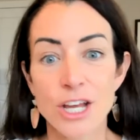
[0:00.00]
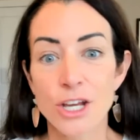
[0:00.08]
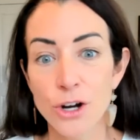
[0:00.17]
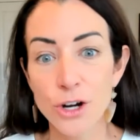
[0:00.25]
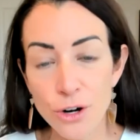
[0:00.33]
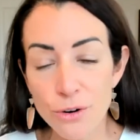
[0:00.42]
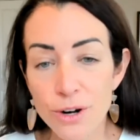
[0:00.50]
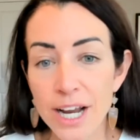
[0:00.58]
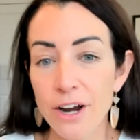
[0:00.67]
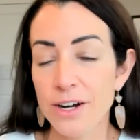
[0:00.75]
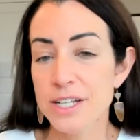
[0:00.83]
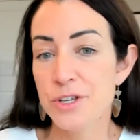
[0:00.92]
your
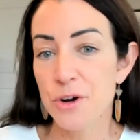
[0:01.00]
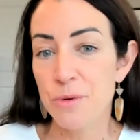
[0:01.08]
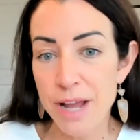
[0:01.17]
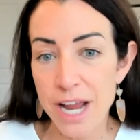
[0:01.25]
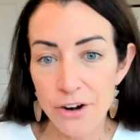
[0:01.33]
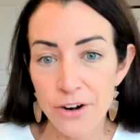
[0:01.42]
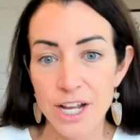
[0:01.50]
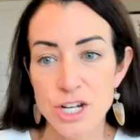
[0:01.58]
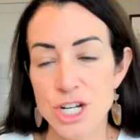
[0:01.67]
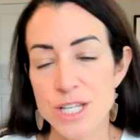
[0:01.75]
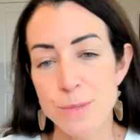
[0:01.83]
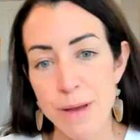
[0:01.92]
career, it's your marriage,
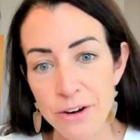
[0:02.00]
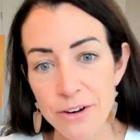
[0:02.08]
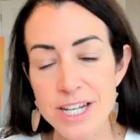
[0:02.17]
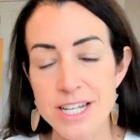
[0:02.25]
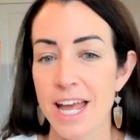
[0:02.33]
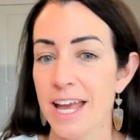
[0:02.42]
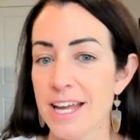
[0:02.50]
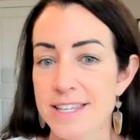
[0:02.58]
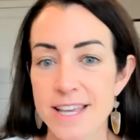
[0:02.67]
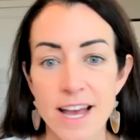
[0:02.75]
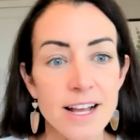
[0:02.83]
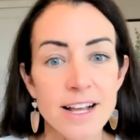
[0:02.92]
it's parenting,
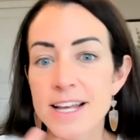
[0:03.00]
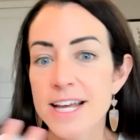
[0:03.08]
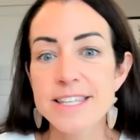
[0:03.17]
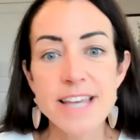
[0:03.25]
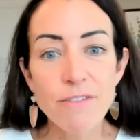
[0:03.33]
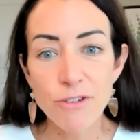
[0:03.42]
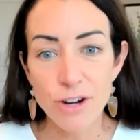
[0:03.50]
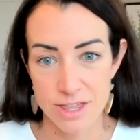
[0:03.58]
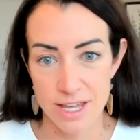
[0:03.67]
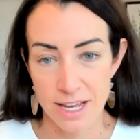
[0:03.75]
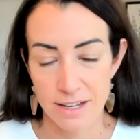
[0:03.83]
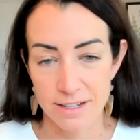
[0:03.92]
it's
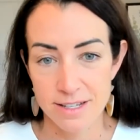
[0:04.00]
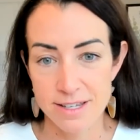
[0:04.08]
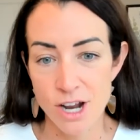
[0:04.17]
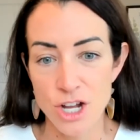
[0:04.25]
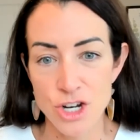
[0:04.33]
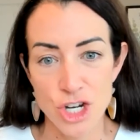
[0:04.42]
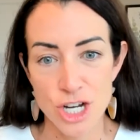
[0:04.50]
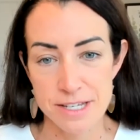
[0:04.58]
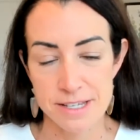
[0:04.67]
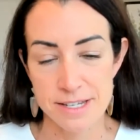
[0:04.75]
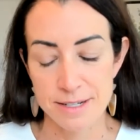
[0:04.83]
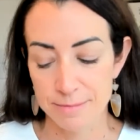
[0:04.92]
everything. It's not
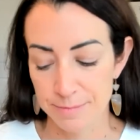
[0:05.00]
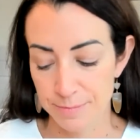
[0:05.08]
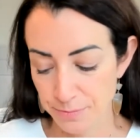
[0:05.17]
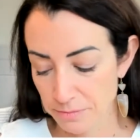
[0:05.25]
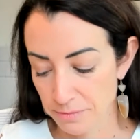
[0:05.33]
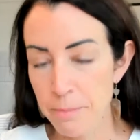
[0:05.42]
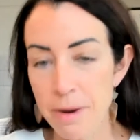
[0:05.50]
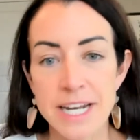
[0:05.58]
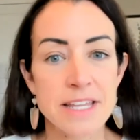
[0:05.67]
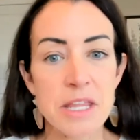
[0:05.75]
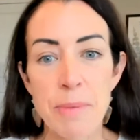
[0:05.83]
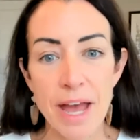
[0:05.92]
just money
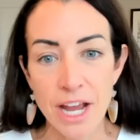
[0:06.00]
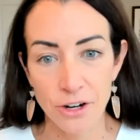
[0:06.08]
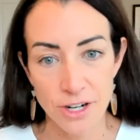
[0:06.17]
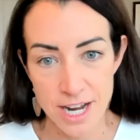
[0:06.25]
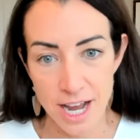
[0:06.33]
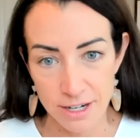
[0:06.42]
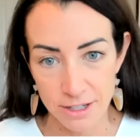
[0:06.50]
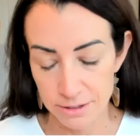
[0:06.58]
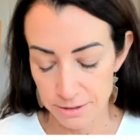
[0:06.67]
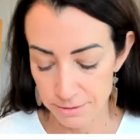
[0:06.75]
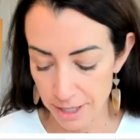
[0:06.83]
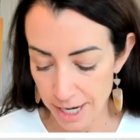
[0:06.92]
in the bank or a
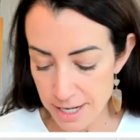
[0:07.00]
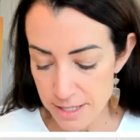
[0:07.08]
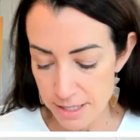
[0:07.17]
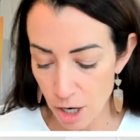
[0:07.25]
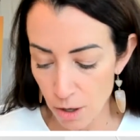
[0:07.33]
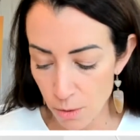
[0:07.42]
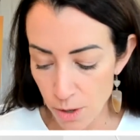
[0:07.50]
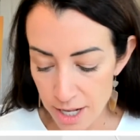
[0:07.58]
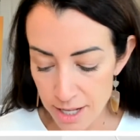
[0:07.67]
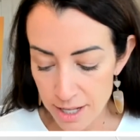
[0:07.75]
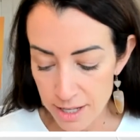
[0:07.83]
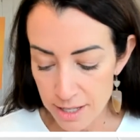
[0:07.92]
title, right? So
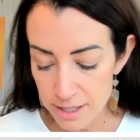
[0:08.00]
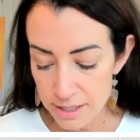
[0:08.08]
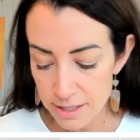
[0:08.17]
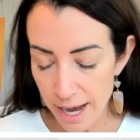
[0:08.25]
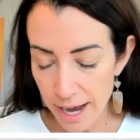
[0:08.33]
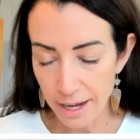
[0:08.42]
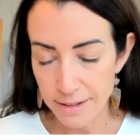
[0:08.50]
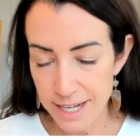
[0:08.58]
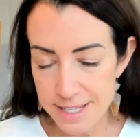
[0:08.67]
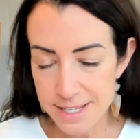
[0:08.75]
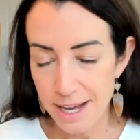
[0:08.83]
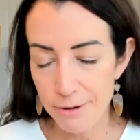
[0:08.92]

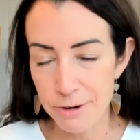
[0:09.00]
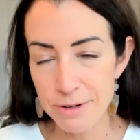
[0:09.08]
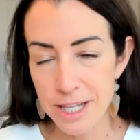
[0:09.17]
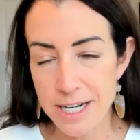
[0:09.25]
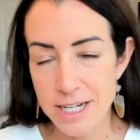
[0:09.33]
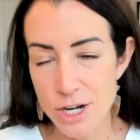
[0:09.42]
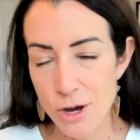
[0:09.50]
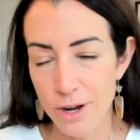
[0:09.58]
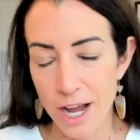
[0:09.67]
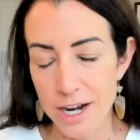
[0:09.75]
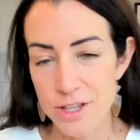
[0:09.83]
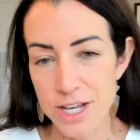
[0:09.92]
yeah, I would really like to know
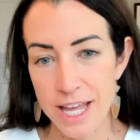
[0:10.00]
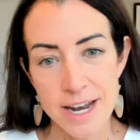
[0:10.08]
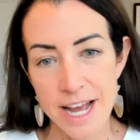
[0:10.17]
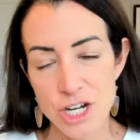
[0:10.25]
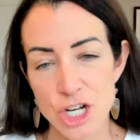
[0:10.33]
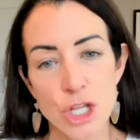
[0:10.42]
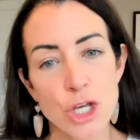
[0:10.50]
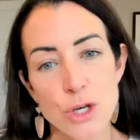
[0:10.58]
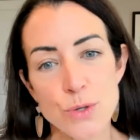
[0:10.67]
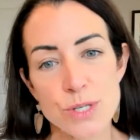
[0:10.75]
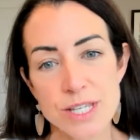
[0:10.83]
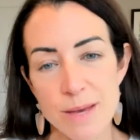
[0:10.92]
kind of the connection that
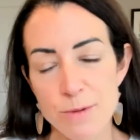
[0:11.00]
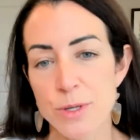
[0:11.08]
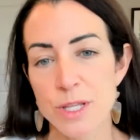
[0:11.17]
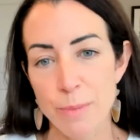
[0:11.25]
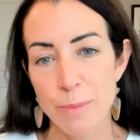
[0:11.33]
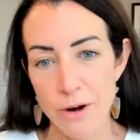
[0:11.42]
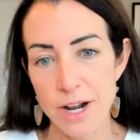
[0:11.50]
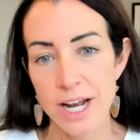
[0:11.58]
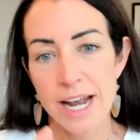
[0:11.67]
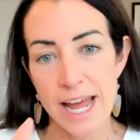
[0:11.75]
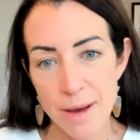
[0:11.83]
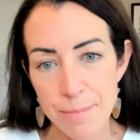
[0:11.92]
you see between the Power 9
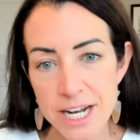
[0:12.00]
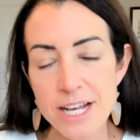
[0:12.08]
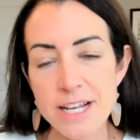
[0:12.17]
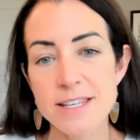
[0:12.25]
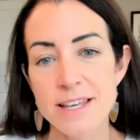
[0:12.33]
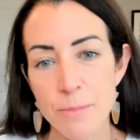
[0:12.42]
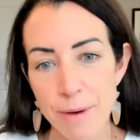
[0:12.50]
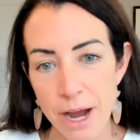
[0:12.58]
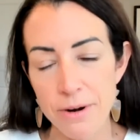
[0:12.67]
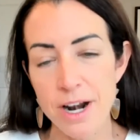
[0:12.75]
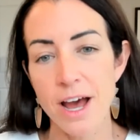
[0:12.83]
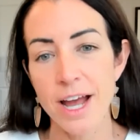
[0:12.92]
and happiness, and the
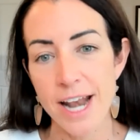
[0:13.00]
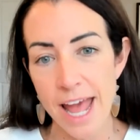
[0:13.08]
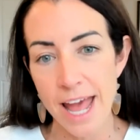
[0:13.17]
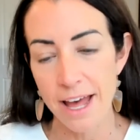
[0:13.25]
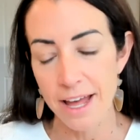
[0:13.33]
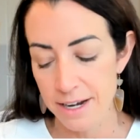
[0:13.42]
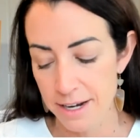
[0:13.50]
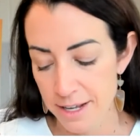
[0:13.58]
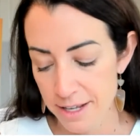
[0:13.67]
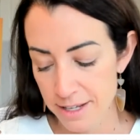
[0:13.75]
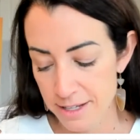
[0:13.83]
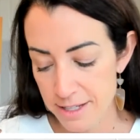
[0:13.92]
Power 9
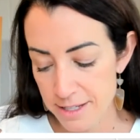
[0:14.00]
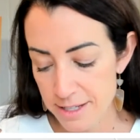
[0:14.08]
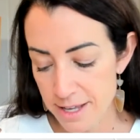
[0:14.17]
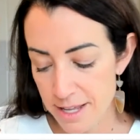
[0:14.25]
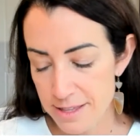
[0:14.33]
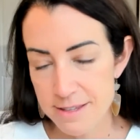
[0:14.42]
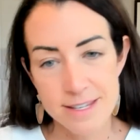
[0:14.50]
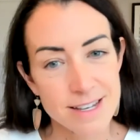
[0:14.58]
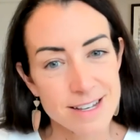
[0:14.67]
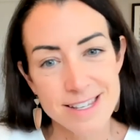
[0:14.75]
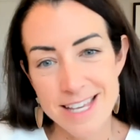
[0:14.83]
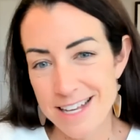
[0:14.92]
and
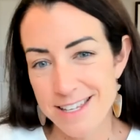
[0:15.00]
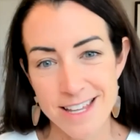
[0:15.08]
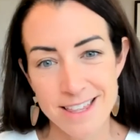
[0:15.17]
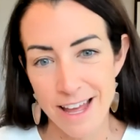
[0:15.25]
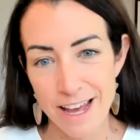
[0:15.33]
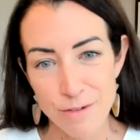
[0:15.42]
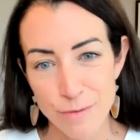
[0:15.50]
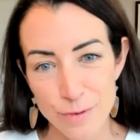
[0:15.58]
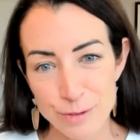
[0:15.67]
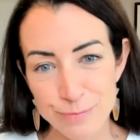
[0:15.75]
success in life.